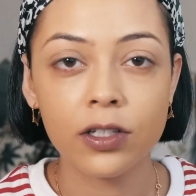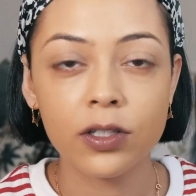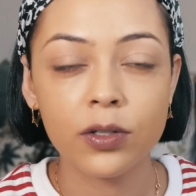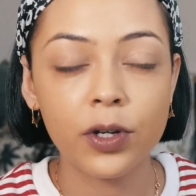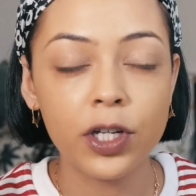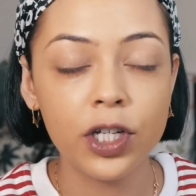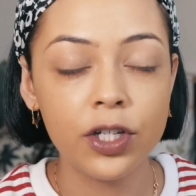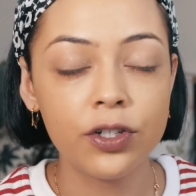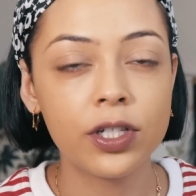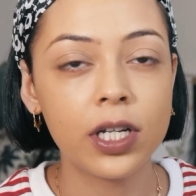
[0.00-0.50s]
So I
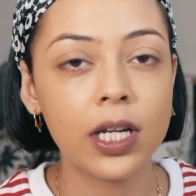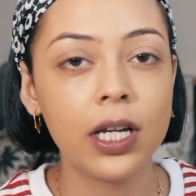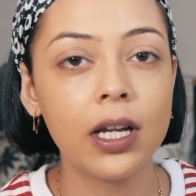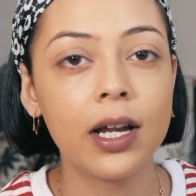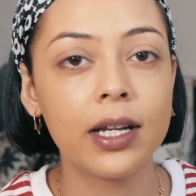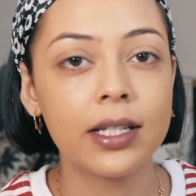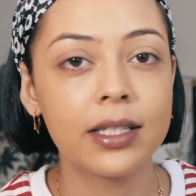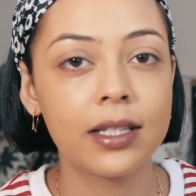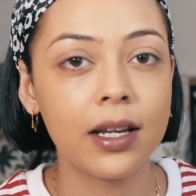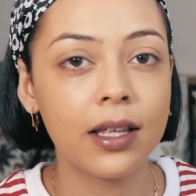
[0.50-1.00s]
usually
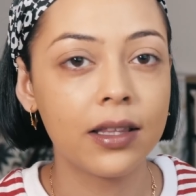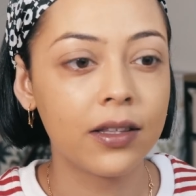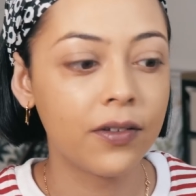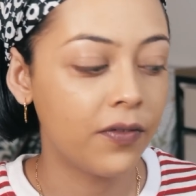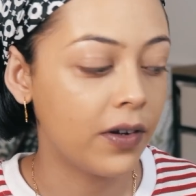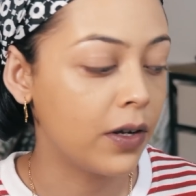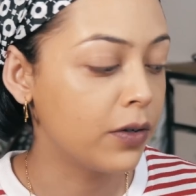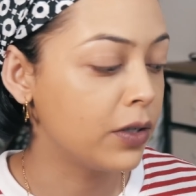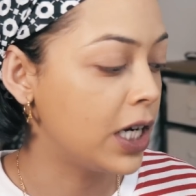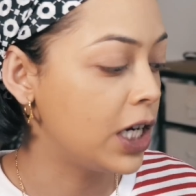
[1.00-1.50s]
like to let the
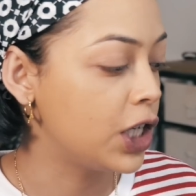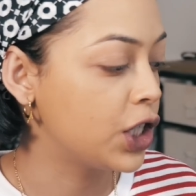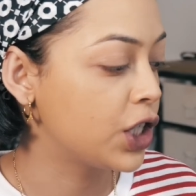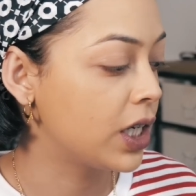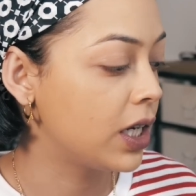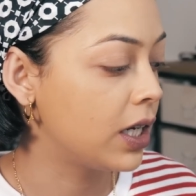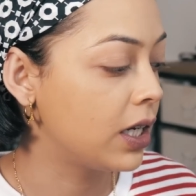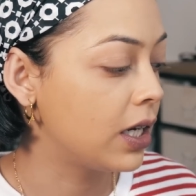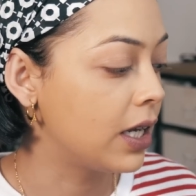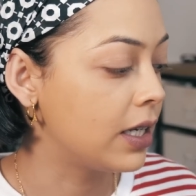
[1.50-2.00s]

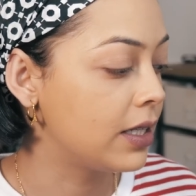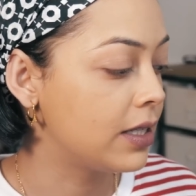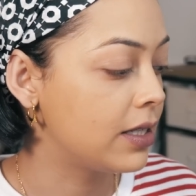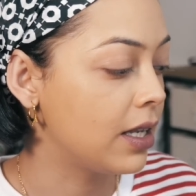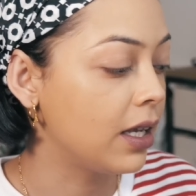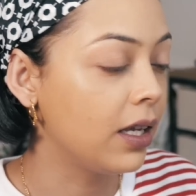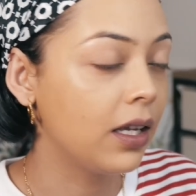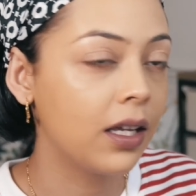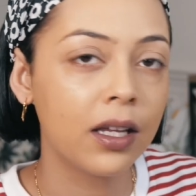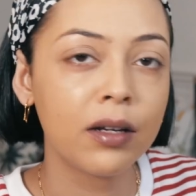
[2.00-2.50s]
foundation
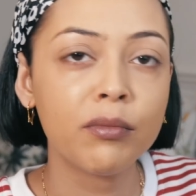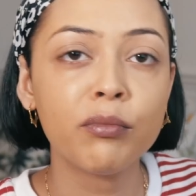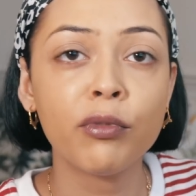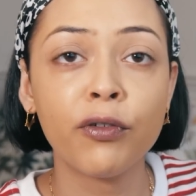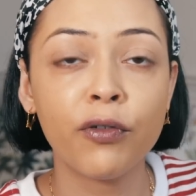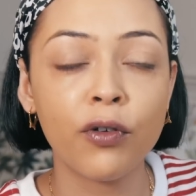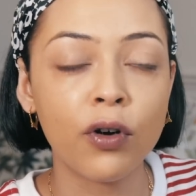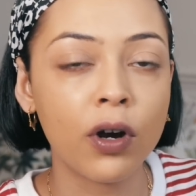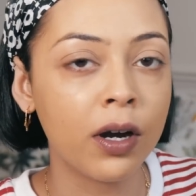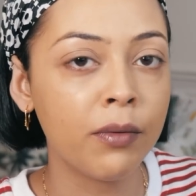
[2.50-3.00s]
sink in
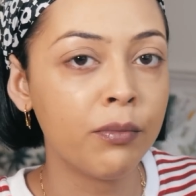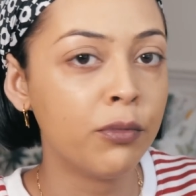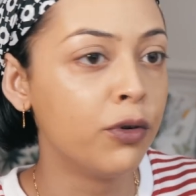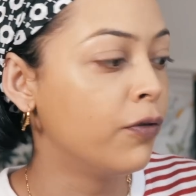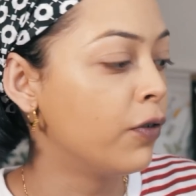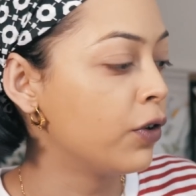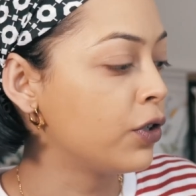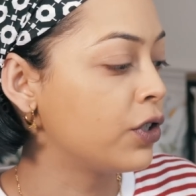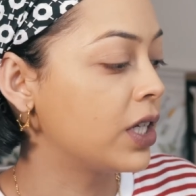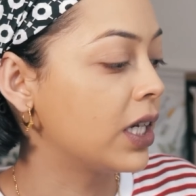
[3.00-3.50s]
before I
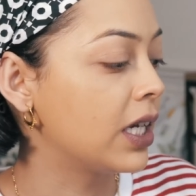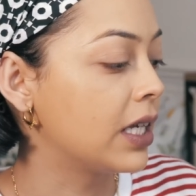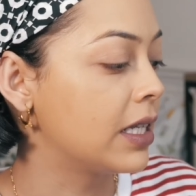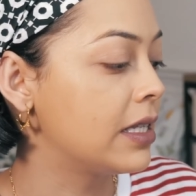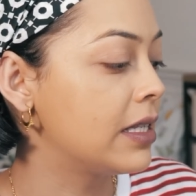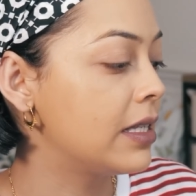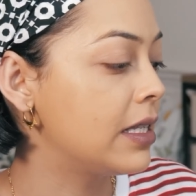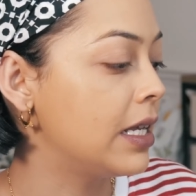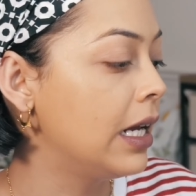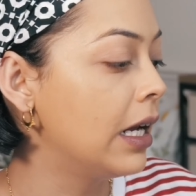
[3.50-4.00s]
move on to
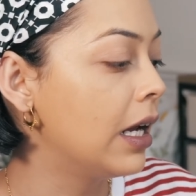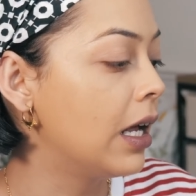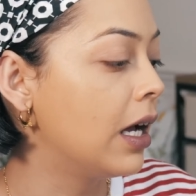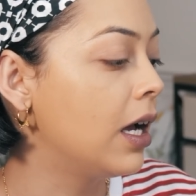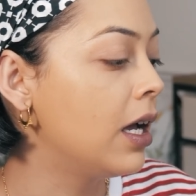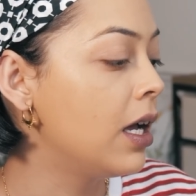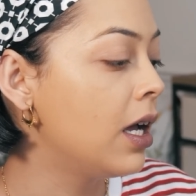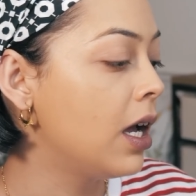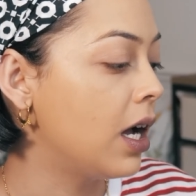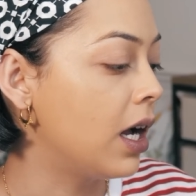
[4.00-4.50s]
concealer,
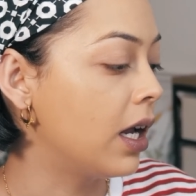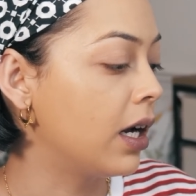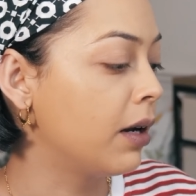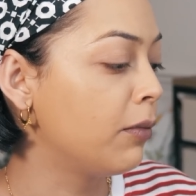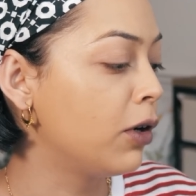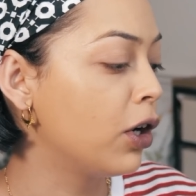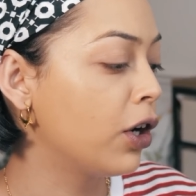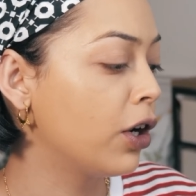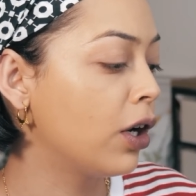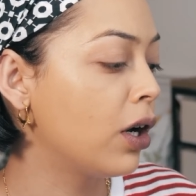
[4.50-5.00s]
and I'm
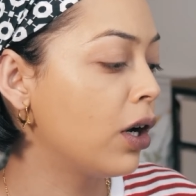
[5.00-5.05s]
going to